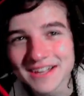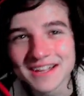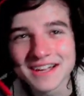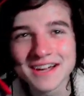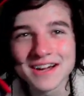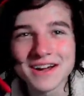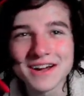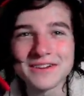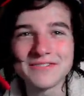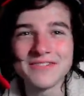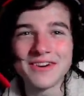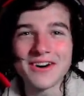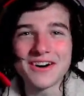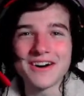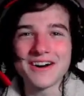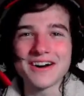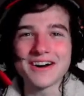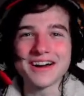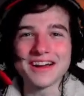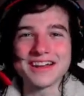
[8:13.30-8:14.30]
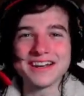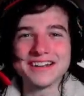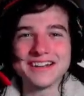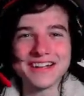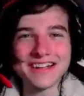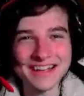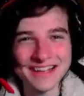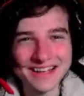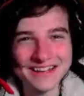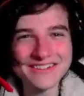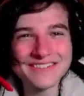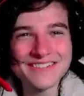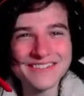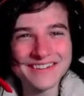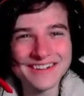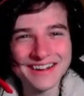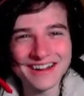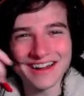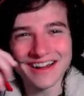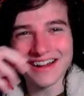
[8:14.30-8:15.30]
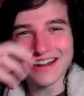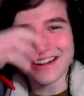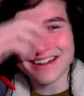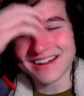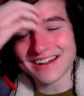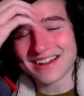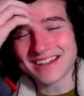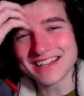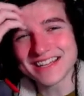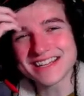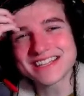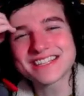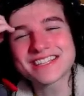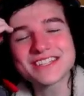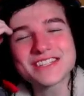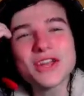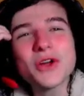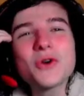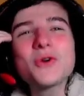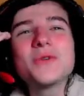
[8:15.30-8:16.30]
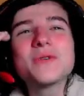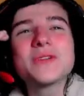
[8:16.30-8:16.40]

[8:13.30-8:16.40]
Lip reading: Come on. He's so